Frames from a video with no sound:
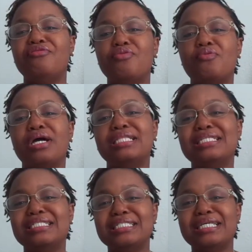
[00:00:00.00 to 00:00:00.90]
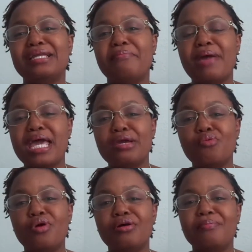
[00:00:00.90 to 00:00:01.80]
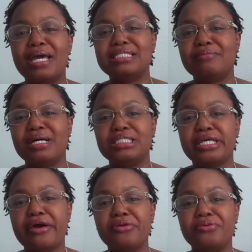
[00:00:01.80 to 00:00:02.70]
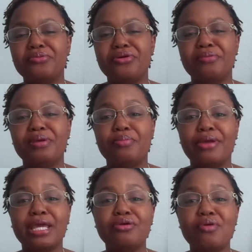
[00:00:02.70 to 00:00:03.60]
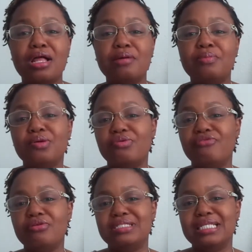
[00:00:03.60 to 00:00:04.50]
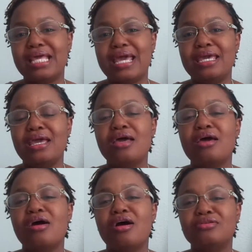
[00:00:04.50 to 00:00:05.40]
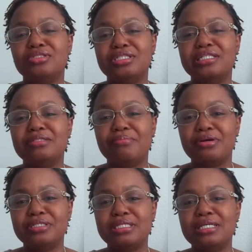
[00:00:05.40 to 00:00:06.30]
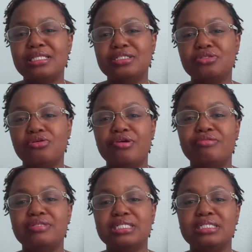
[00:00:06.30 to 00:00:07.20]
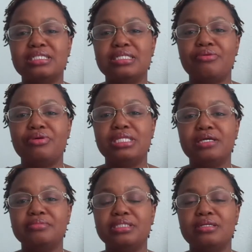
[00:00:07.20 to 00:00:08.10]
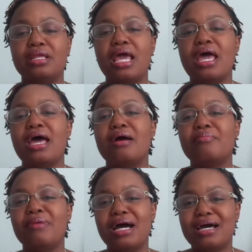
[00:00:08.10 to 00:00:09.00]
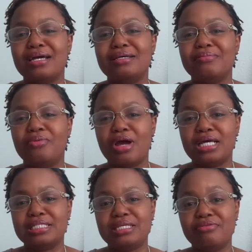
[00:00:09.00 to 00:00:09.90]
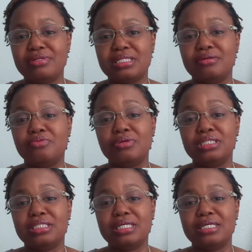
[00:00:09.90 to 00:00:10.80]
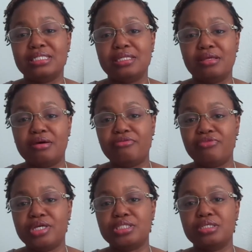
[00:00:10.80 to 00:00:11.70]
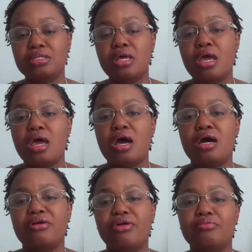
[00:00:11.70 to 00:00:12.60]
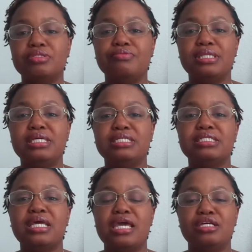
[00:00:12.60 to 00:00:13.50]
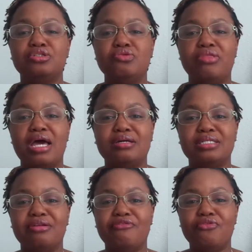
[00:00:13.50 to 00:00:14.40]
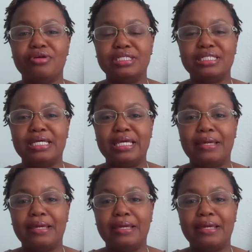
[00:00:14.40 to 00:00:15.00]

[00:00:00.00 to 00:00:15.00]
everyone, this is Shelly May and welcome back to my channel. I'm going to be bringing you all a book review today on Just Mercy, the Story of Justice and Redemption by Bryan Stevenson, which is a nonfiction that was released in 2014.